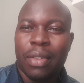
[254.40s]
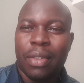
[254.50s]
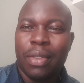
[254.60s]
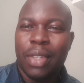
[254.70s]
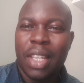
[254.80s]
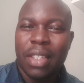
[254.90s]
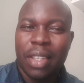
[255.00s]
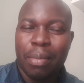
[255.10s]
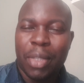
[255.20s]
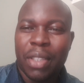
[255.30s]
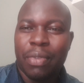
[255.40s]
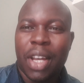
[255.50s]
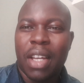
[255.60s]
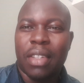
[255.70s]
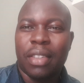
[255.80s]
is a bit
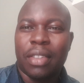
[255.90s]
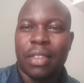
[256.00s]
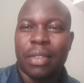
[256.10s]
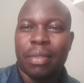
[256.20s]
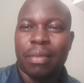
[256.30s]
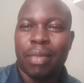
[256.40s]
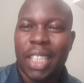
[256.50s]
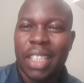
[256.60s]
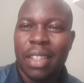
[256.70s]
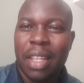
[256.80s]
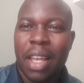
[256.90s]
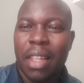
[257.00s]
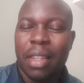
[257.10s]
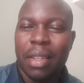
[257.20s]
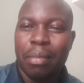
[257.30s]
far, but there
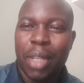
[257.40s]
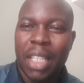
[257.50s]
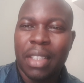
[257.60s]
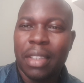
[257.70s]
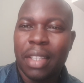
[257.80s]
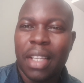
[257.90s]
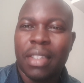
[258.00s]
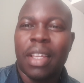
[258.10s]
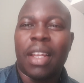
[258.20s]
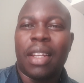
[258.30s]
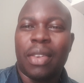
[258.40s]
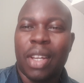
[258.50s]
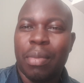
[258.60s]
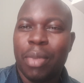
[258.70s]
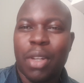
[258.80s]
the bed sitters and
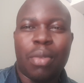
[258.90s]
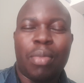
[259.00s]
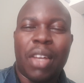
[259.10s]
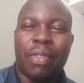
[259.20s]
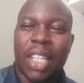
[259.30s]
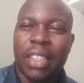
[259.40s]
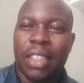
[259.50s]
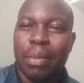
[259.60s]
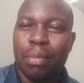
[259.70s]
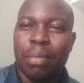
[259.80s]
one bedroom are very cheap